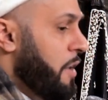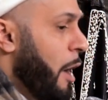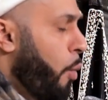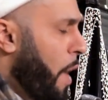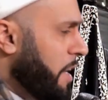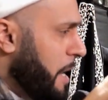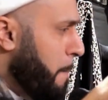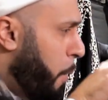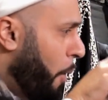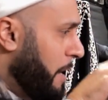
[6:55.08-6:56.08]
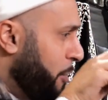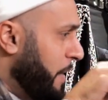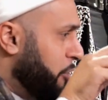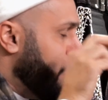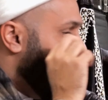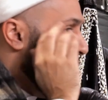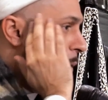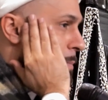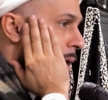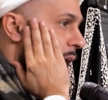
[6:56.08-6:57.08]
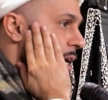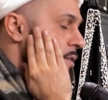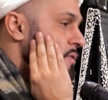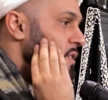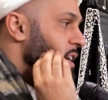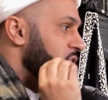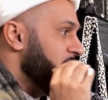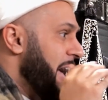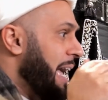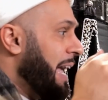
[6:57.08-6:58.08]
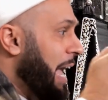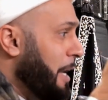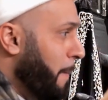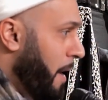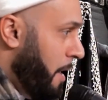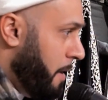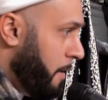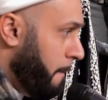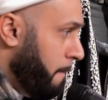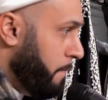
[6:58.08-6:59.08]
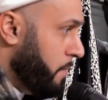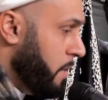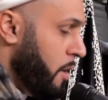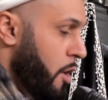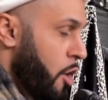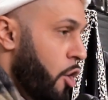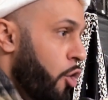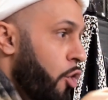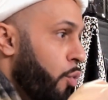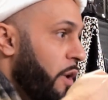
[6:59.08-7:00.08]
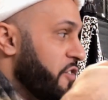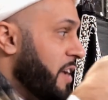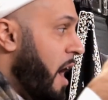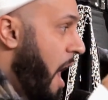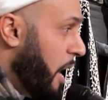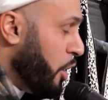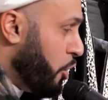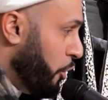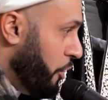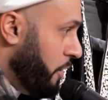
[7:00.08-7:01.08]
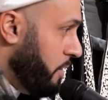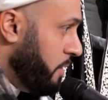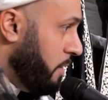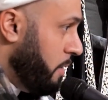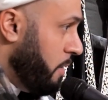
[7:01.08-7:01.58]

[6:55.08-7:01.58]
Now, one important thing to keep in mind is that Khaybar was conquered